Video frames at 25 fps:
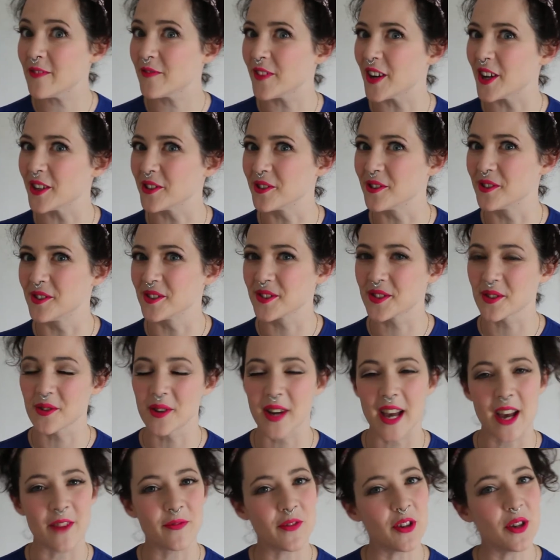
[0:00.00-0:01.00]
funnels or
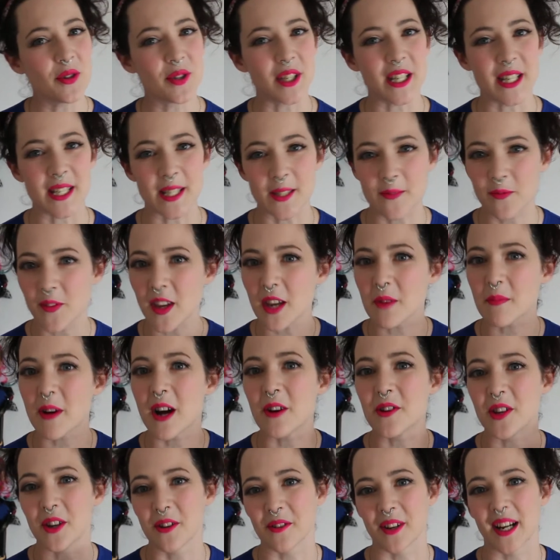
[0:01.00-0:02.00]
F.U.Ds,
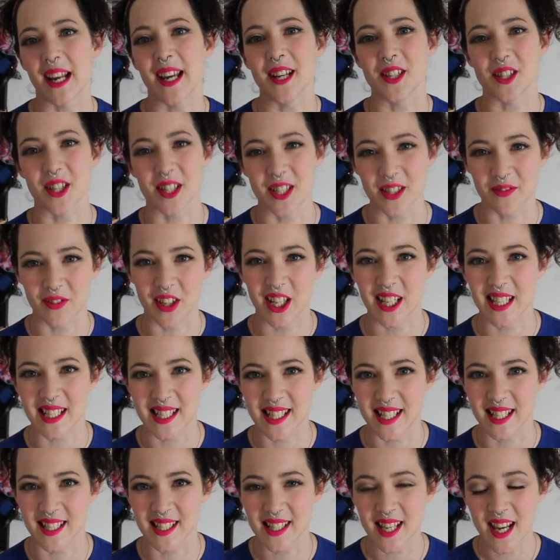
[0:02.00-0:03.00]
female urination
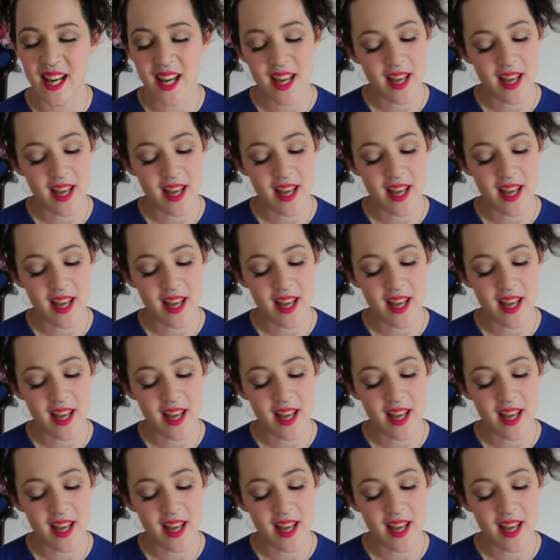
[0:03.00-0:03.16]
devices.